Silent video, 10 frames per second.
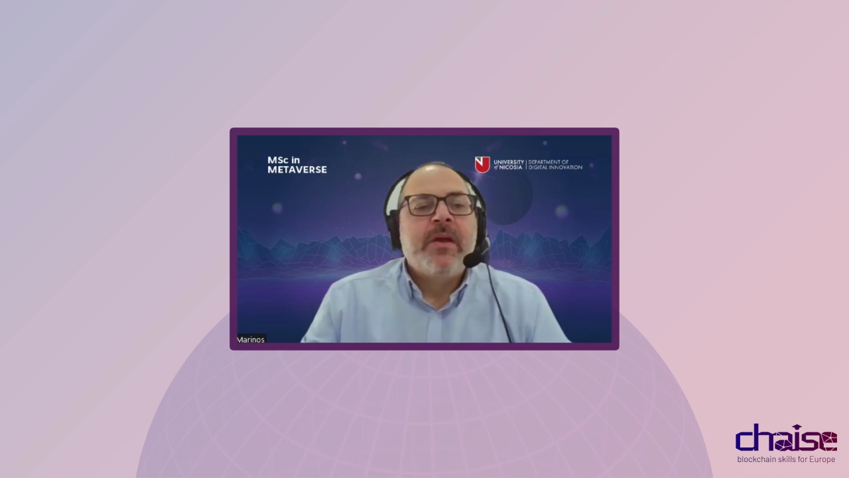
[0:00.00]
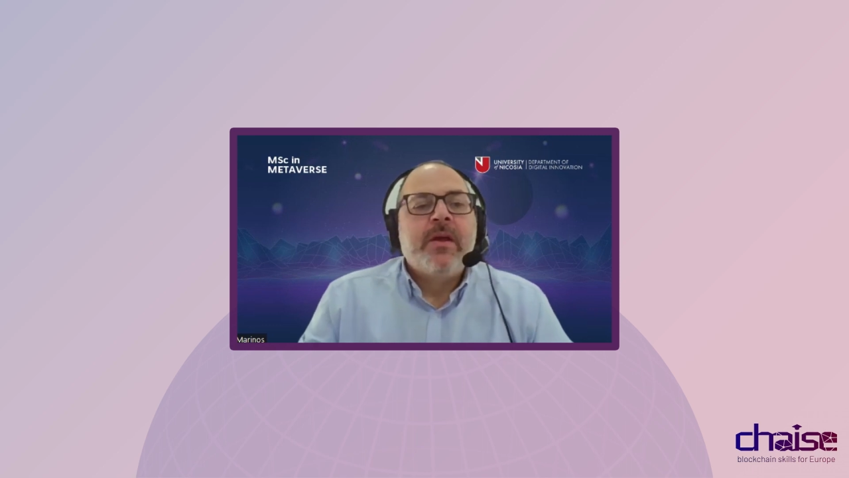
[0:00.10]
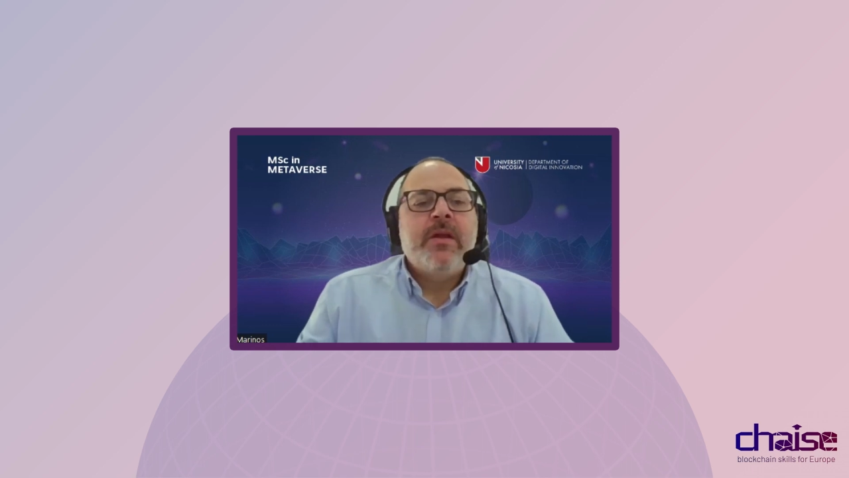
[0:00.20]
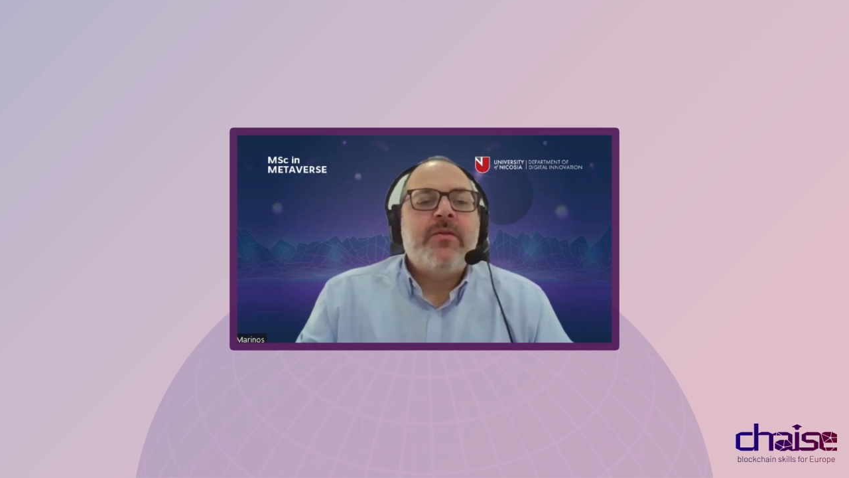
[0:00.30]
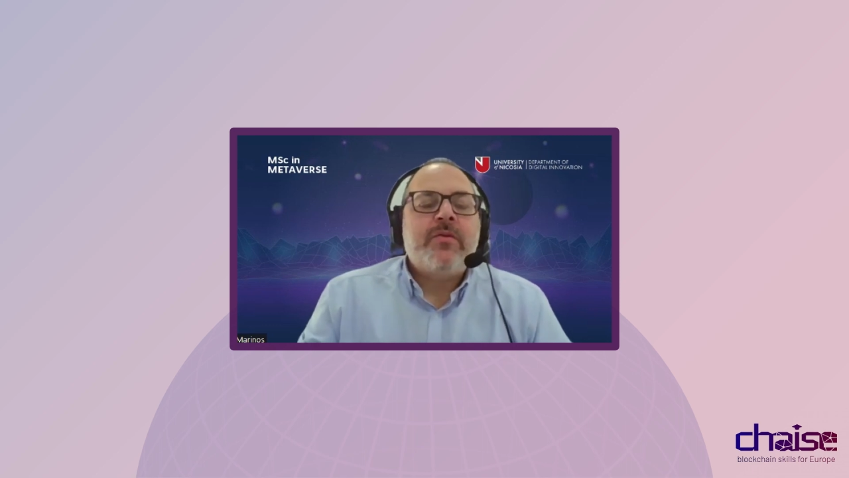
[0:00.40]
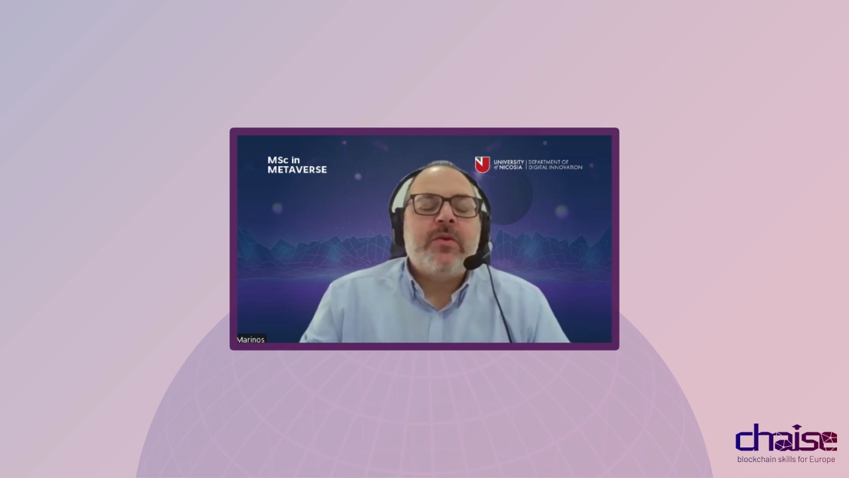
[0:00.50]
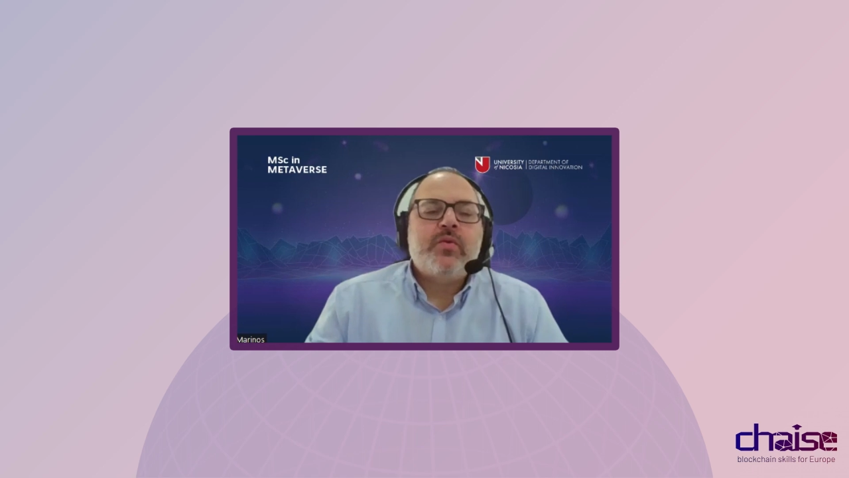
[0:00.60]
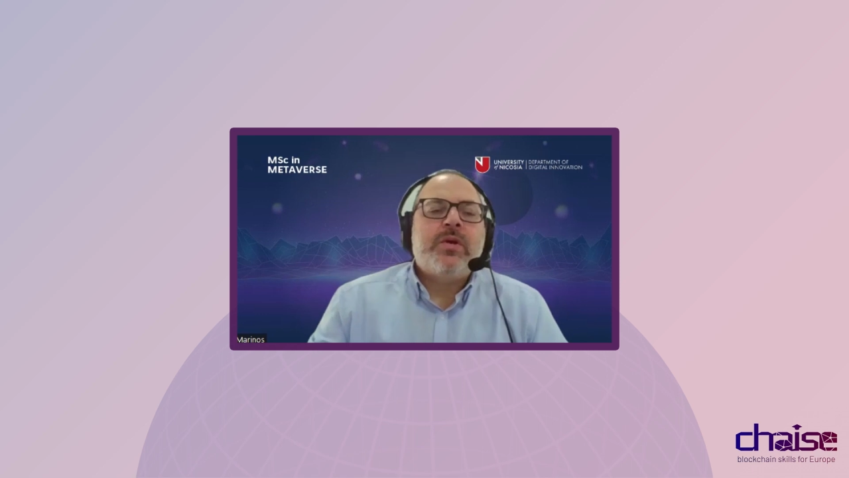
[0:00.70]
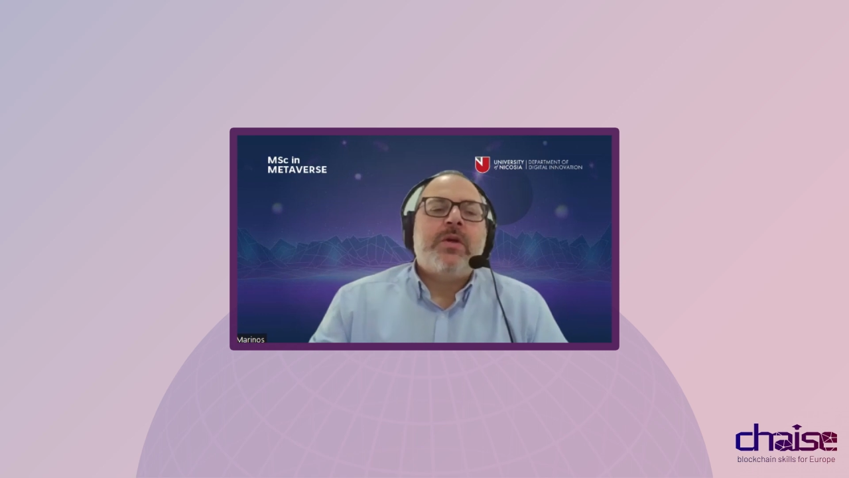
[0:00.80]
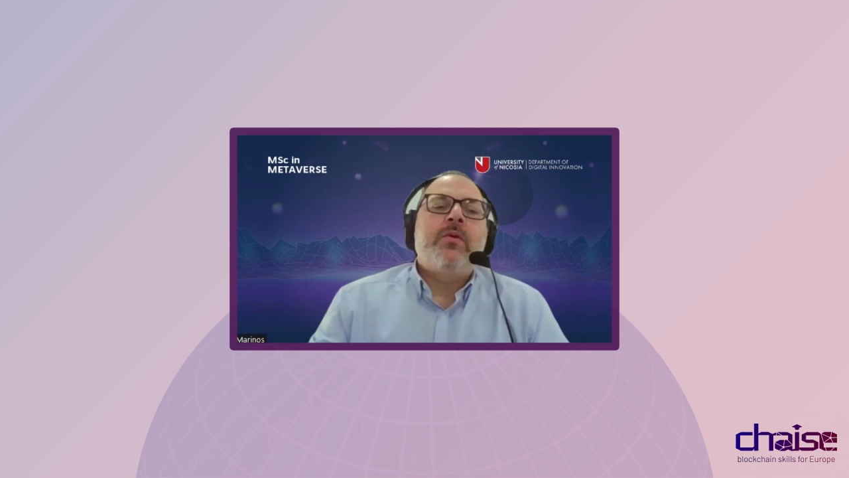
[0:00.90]
And of course,
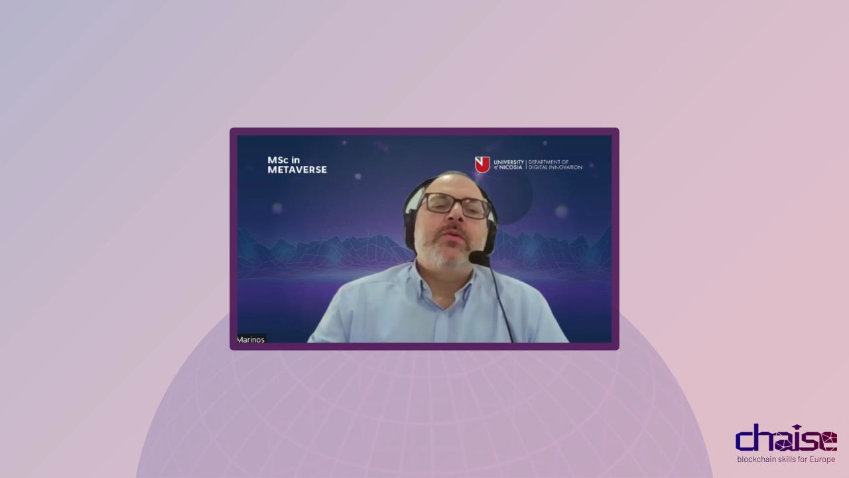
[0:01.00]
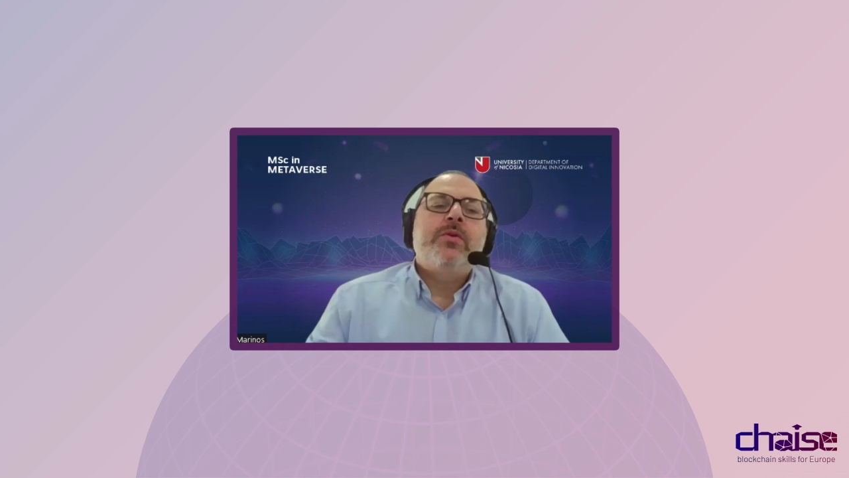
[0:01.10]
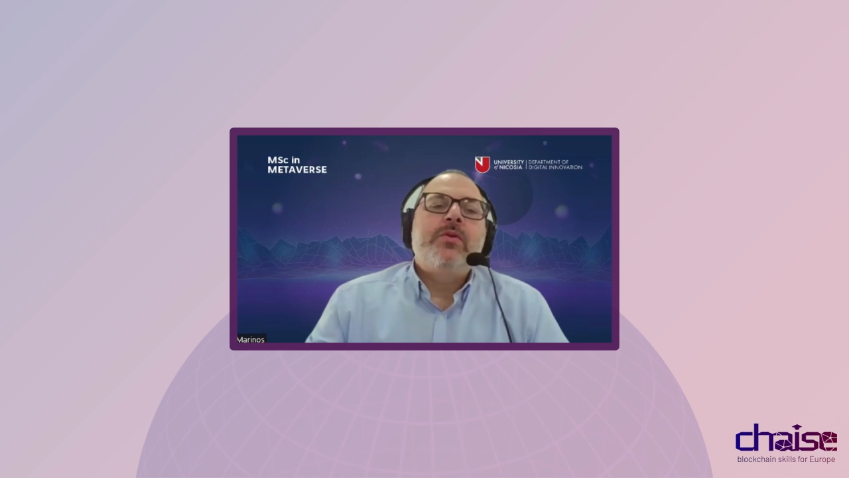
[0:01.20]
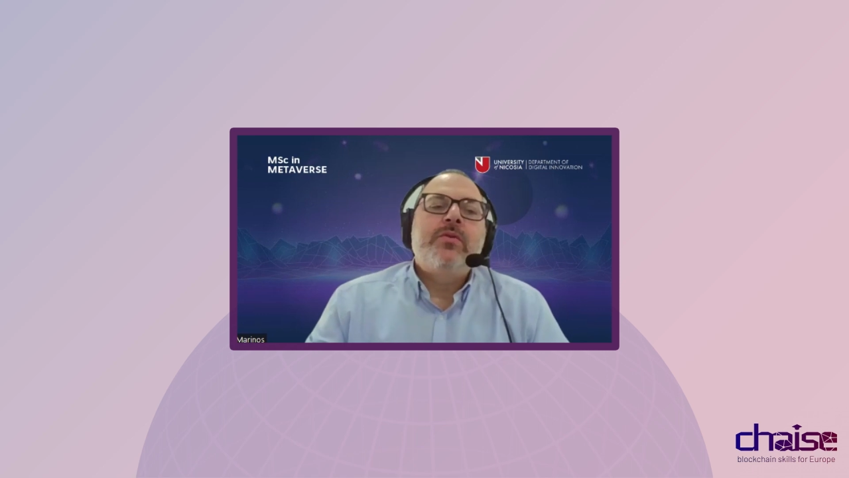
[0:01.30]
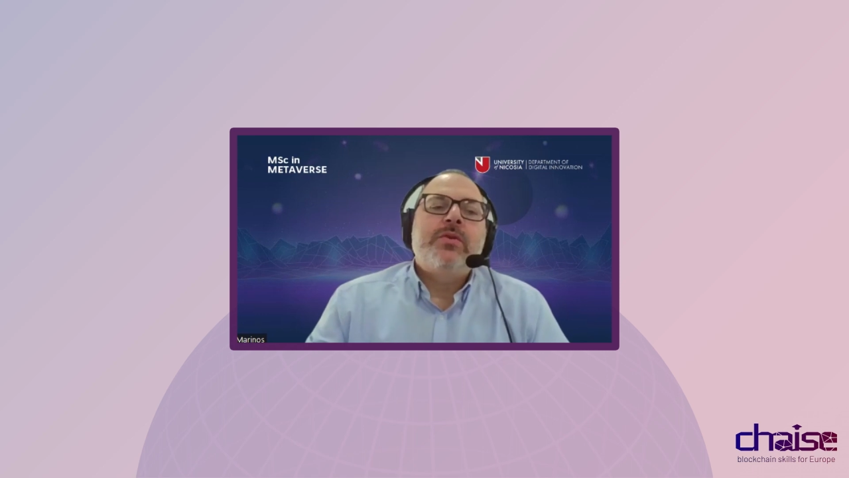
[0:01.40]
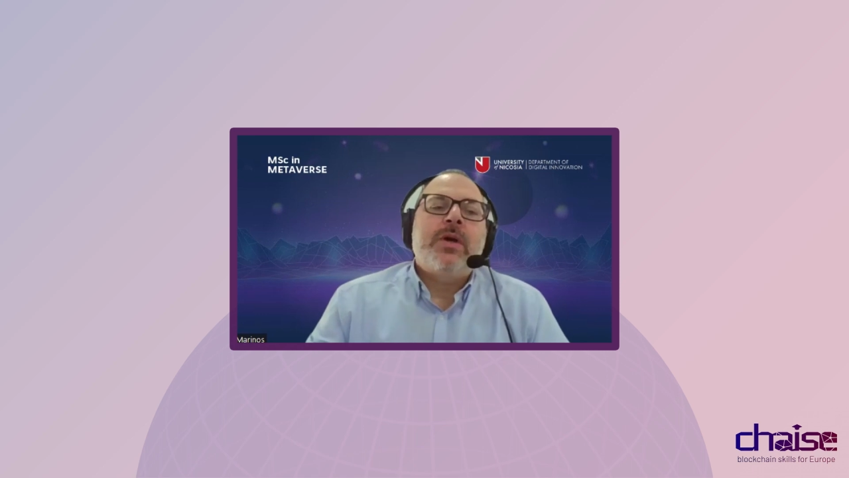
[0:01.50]
we can also use